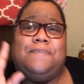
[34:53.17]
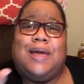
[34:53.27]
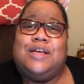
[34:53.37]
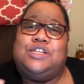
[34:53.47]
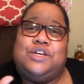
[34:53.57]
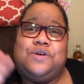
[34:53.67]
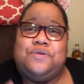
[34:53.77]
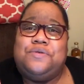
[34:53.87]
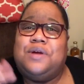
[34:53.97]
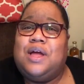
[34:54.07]
is
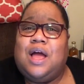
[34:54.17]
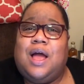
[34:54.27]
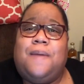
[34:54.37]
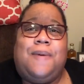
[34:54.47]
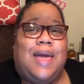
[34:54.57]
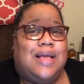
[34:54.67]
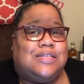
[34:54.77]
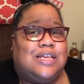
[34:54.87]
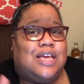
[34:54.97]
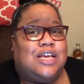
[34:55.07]
you
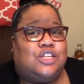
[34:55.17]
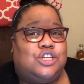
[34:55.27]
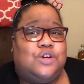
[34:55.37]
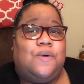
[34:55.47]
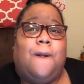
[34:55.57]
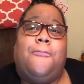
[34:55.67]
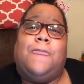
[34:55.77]
Basie is you